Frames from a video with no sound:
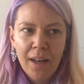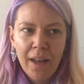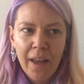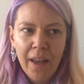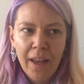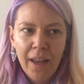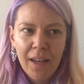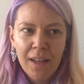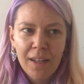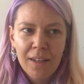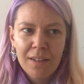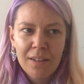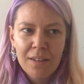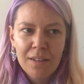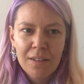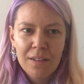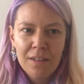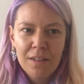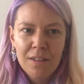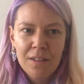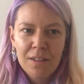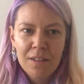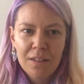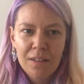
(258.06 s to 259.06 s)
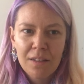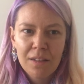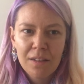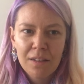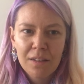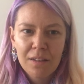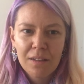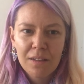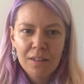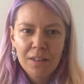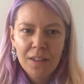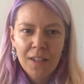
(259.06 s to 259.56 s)
And
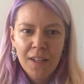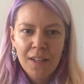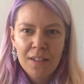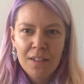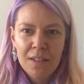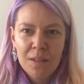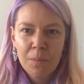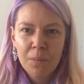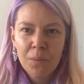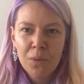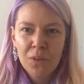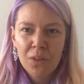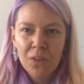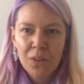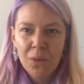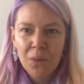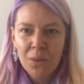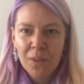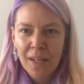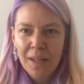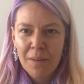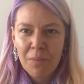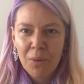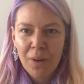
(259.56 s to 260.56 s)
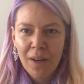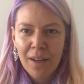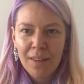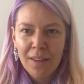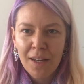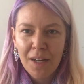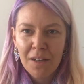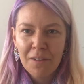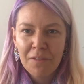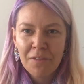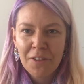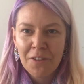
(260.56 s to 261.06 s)
there's a book called Eat, Pray,
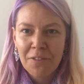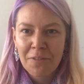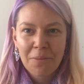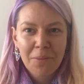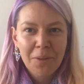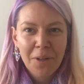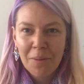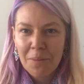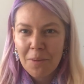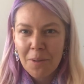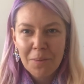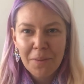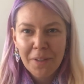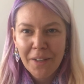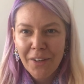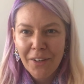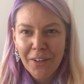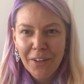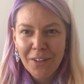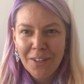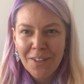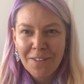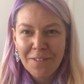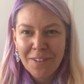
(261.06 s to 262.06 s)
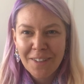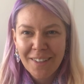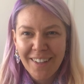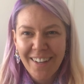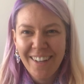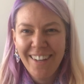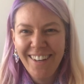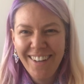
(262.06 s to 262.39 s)
Love. You've probably heard of it.